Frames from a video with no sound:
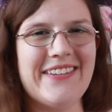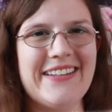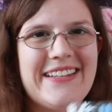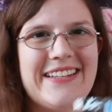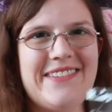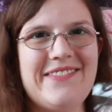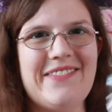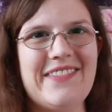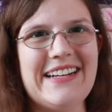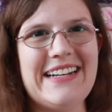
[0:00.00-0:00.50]

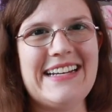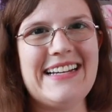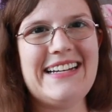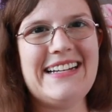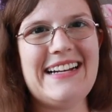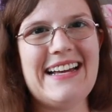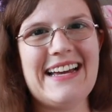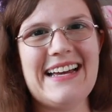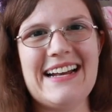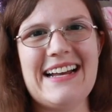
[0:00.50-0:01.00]
really
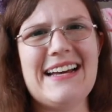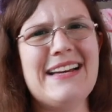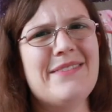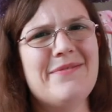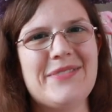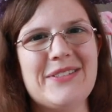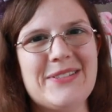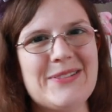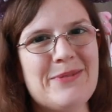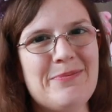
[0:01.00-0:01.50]
fitting, and I
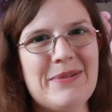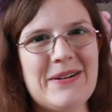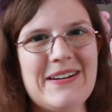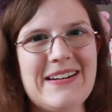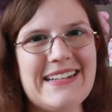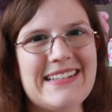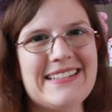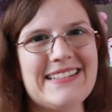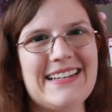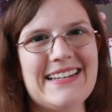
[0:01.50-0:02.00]
am super
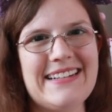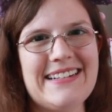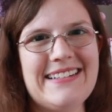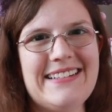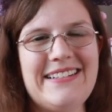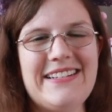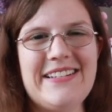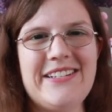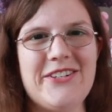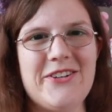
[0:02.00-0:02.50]

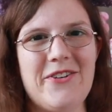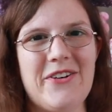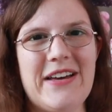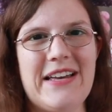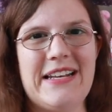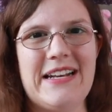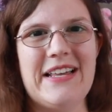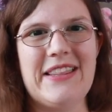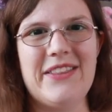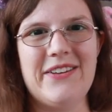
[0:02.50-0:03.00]
excited to
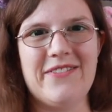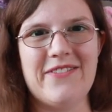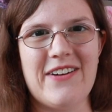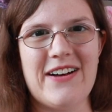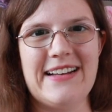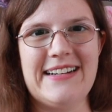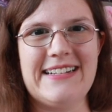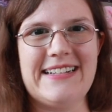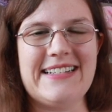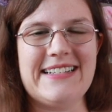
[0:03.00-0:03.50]
join the
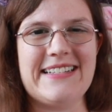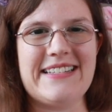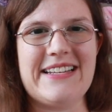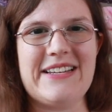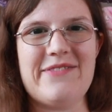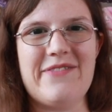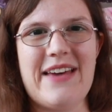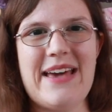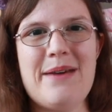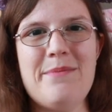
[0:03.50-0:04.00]
Run
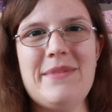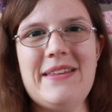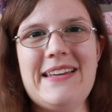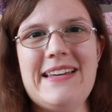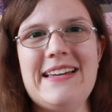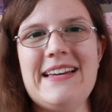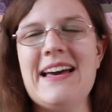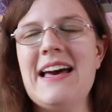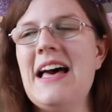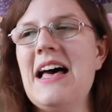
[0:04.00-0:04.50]
Disney
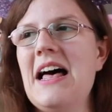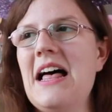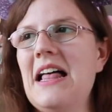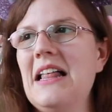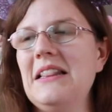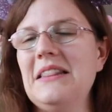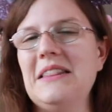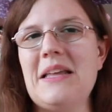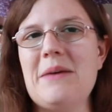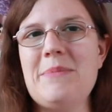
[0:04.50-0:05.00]
family.
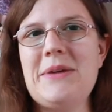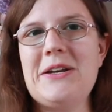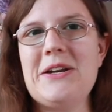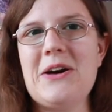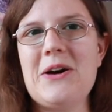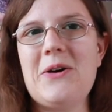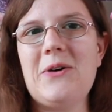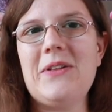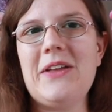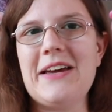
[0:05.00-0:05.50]
Let me
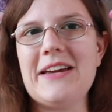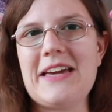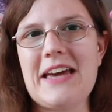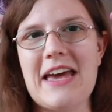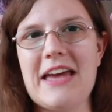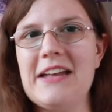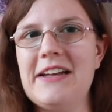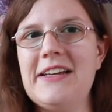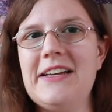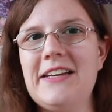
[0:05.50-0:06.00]
know like
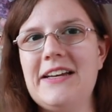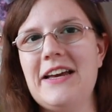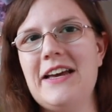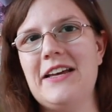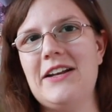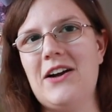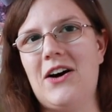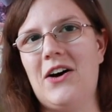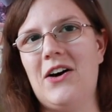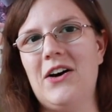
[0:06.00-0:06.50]
any
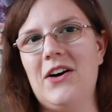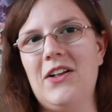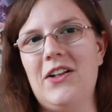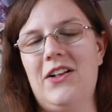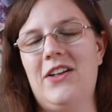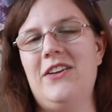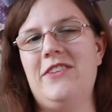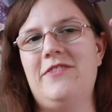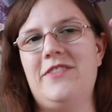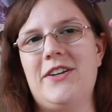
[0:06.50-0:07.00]
and
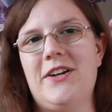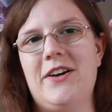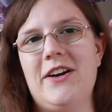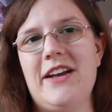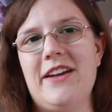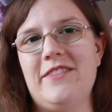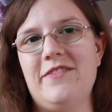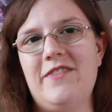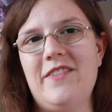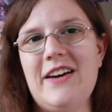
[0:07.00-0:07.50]
all of your
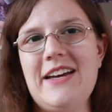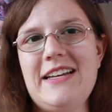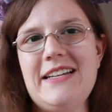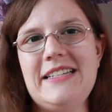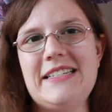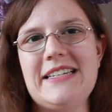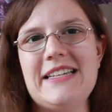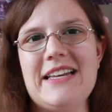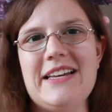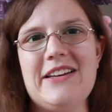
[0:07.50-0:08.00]

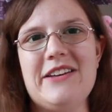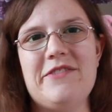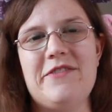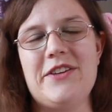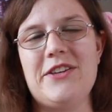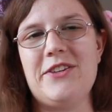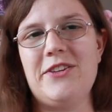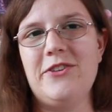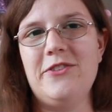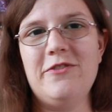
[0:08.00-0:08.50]
advice,
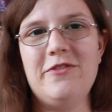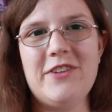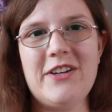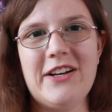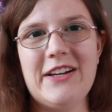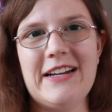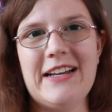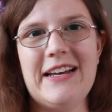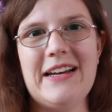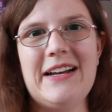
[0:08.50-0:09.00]
if you've
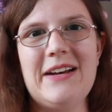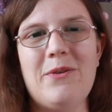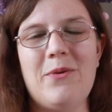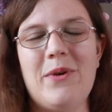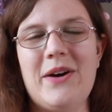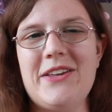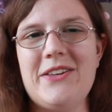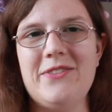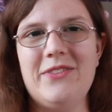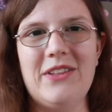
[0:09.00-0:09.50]
done it,
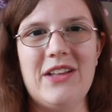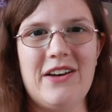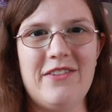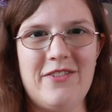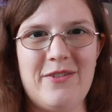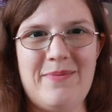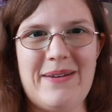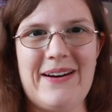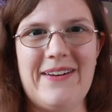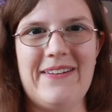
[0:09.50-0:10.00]
what you love
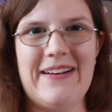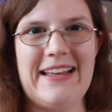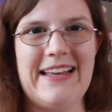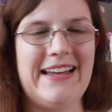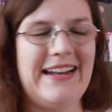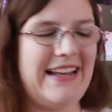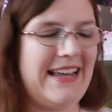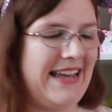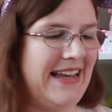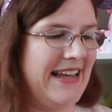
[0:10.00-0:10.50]
about
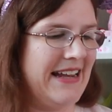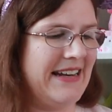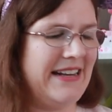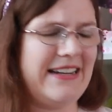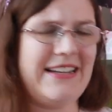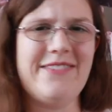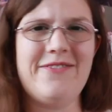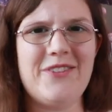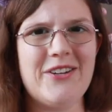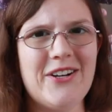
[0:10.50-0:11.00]
it, and
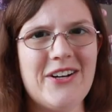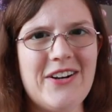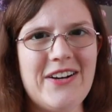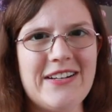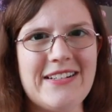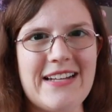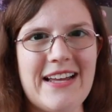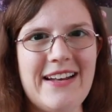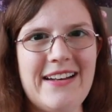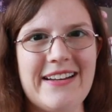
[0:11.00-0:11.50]
if you're
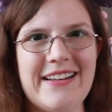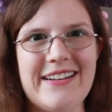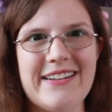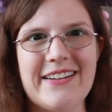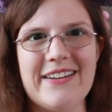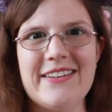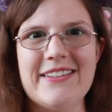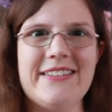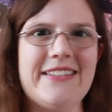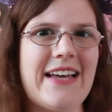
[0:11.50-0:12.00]
attending,
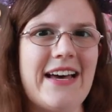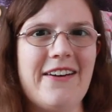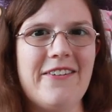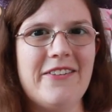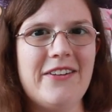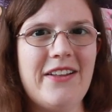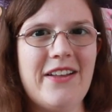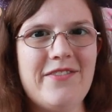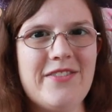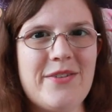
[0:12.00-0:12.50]
because I
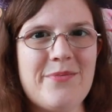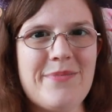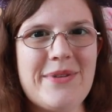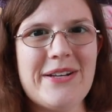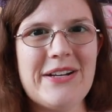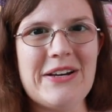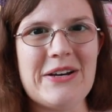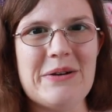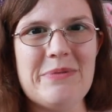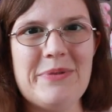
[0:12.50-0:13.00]
would love to
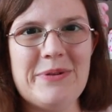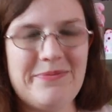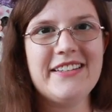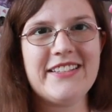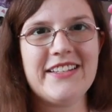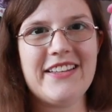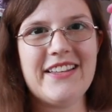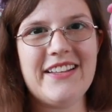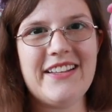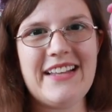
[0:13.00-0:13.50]
meet up.
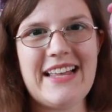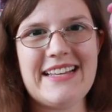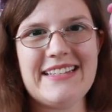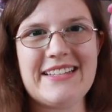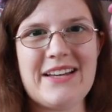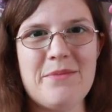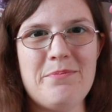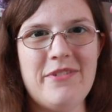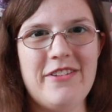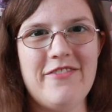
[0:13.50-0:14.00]
So then the
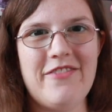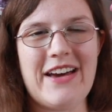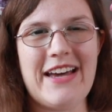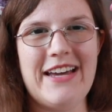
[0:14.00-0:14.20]
last couple of